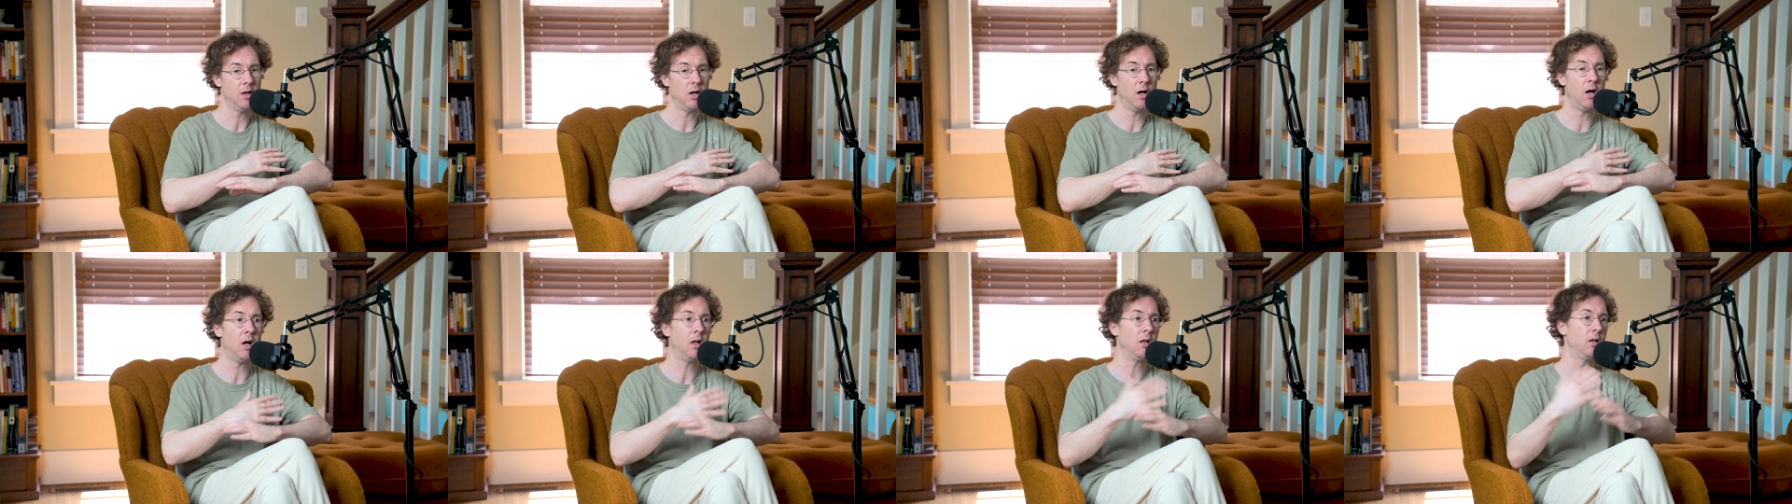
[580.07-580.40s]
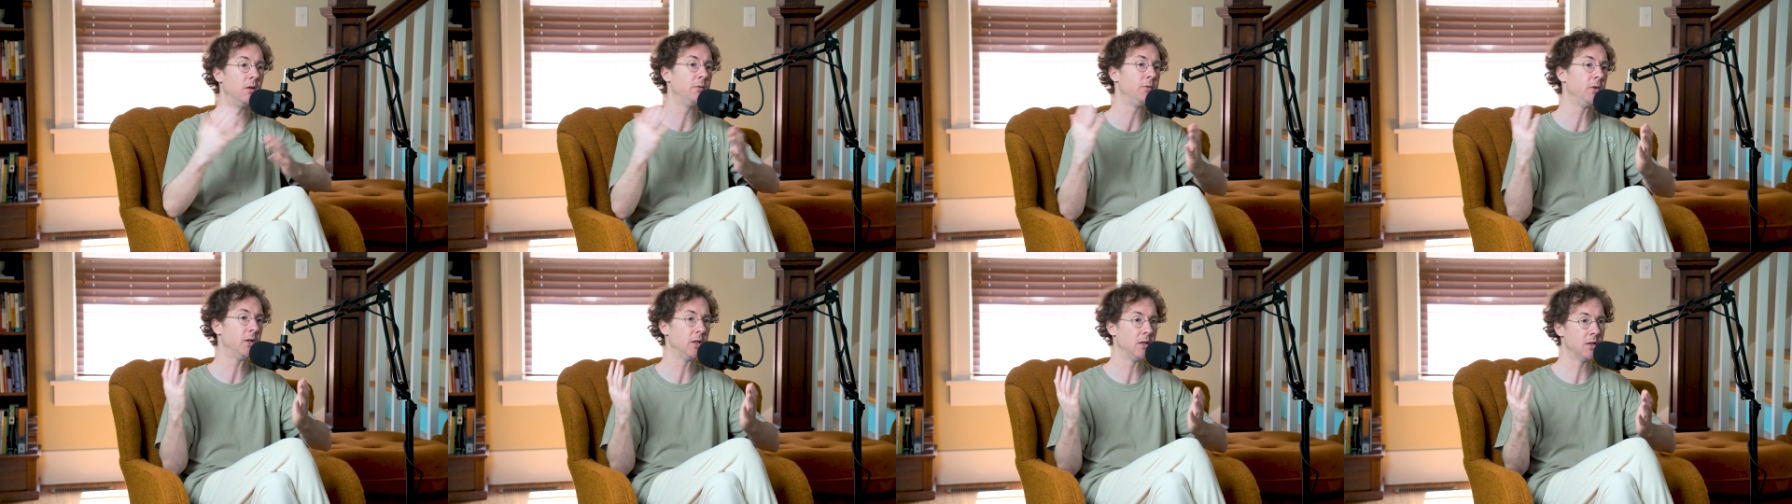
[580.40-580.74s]
all
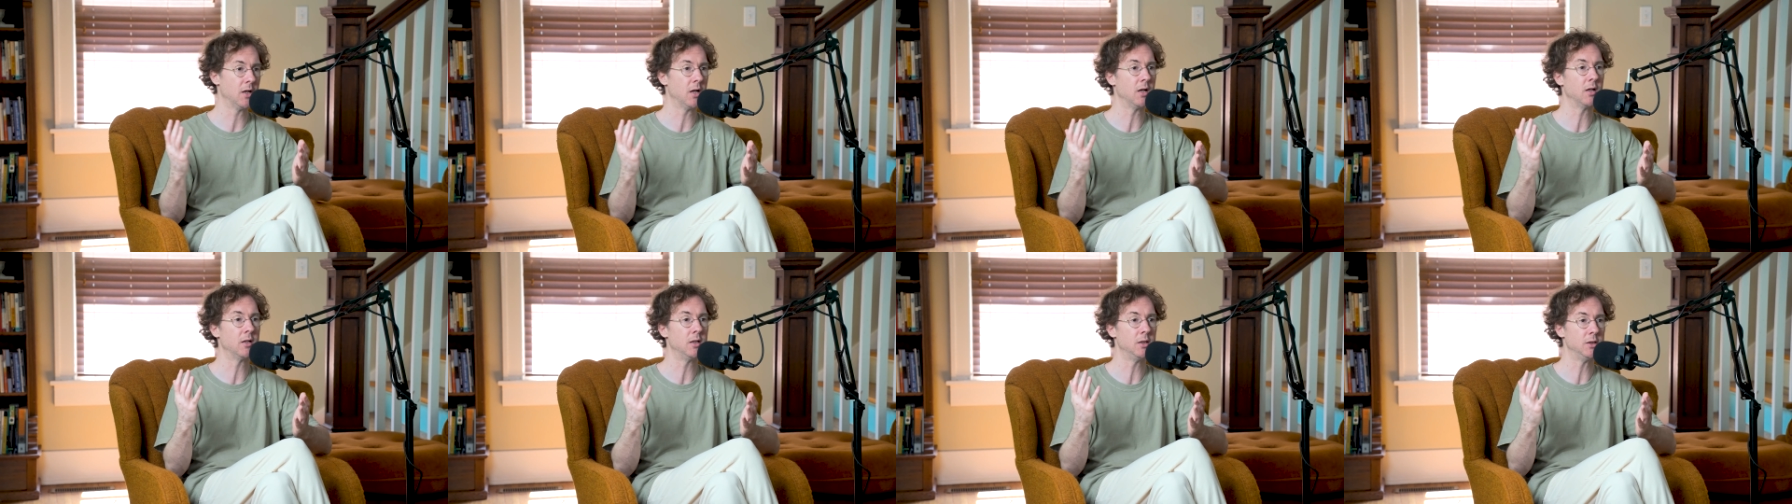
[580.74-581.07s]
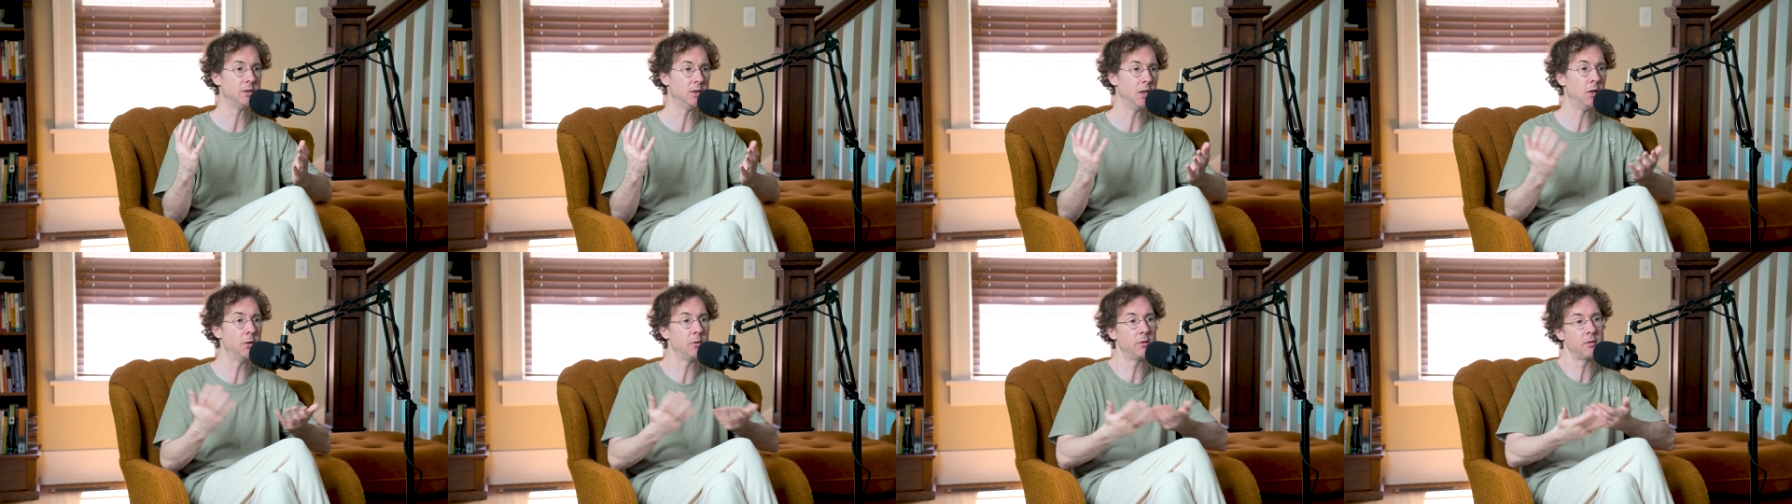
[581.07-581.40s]
of your darker
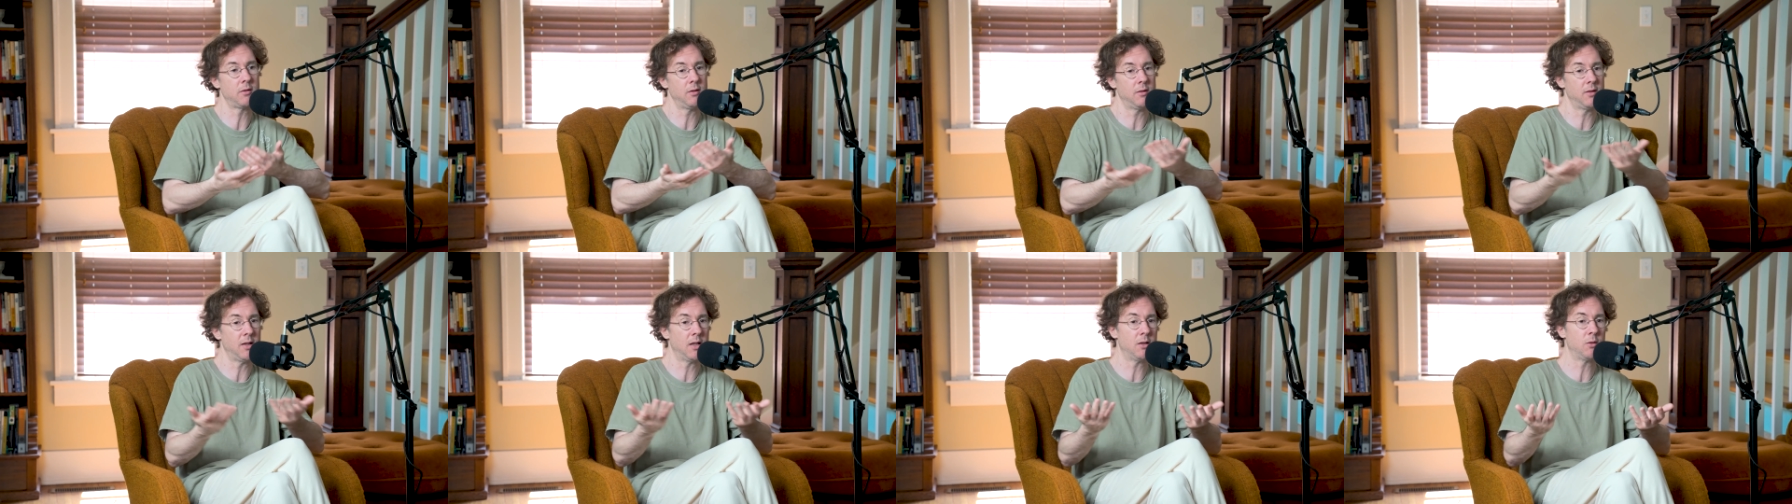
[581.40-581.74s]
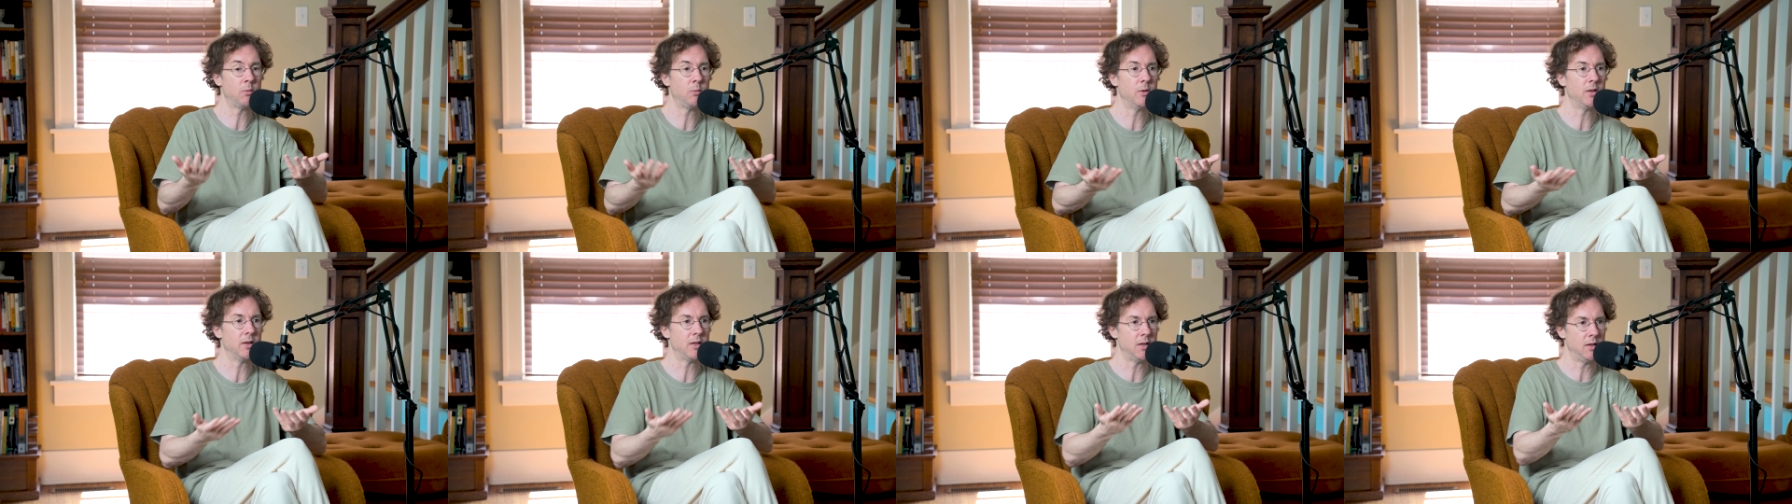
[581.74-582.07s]
jokes because that's
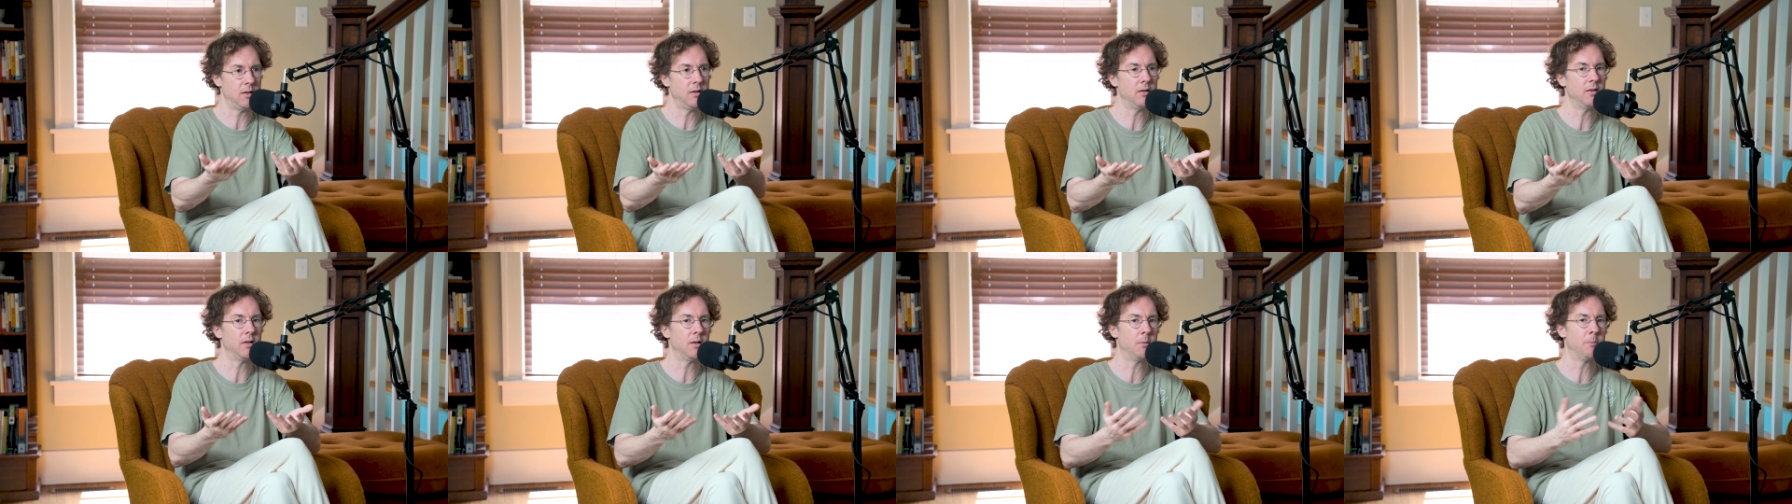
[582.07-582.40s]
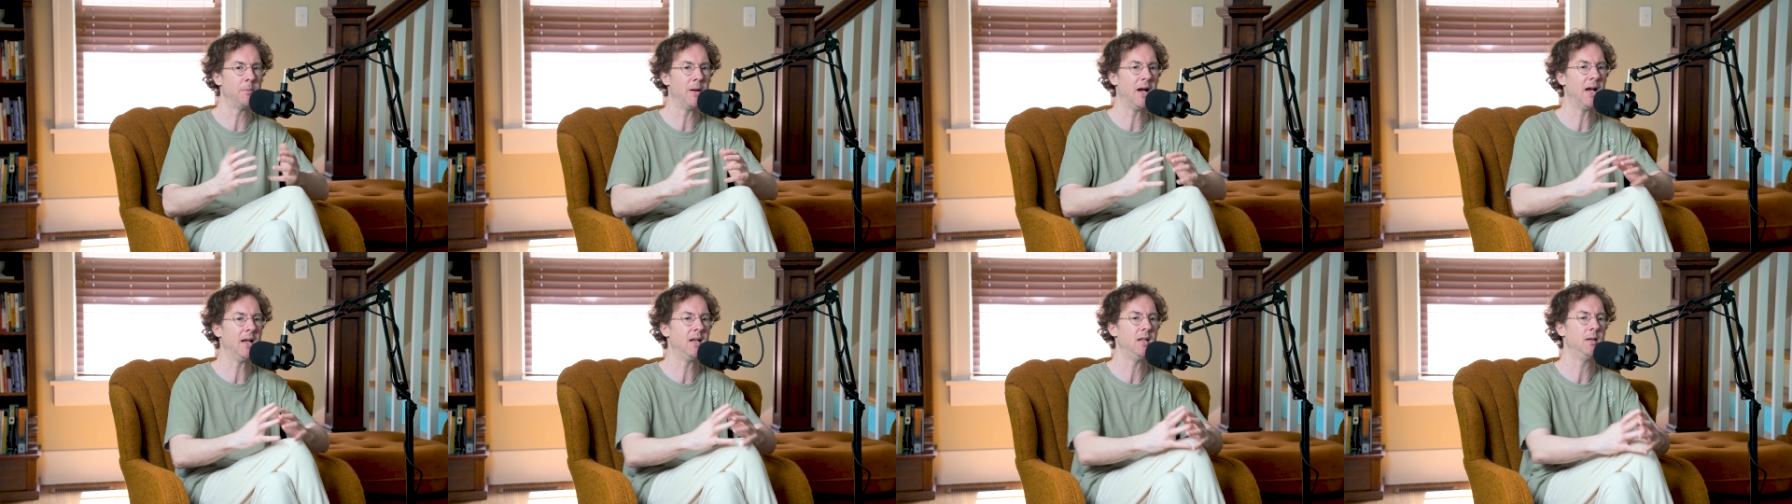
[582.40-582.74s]
what they're they're
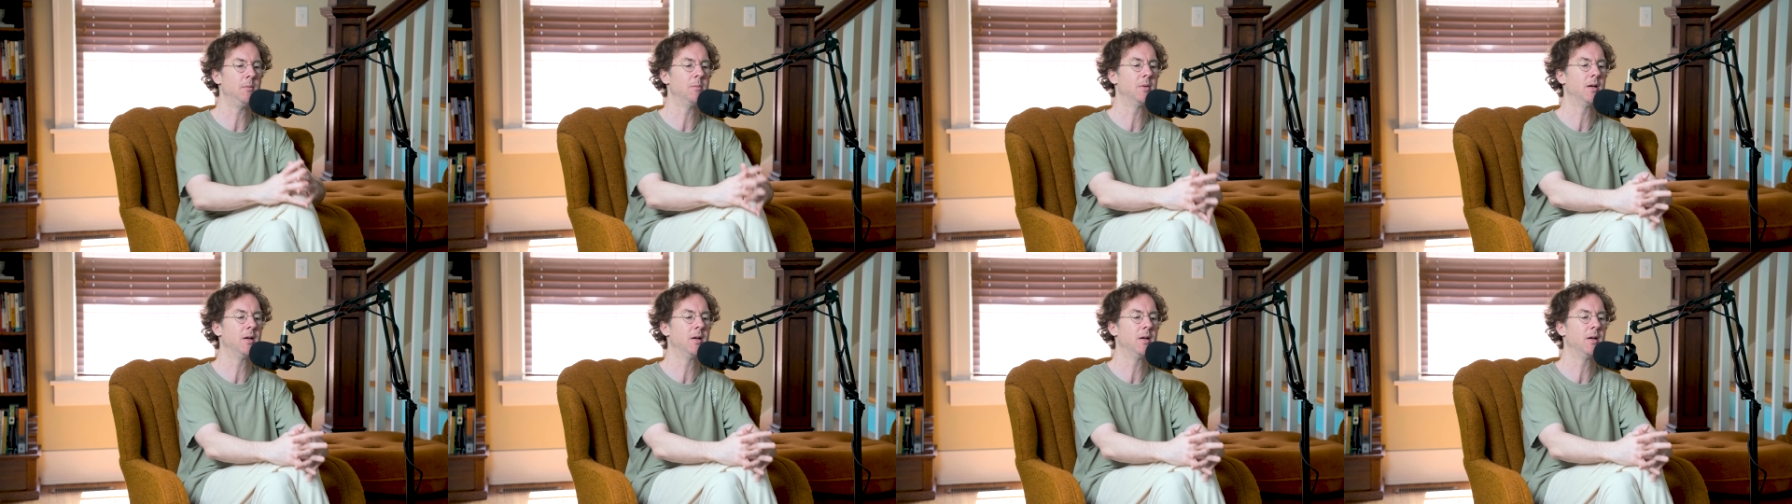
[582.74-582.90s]
biting.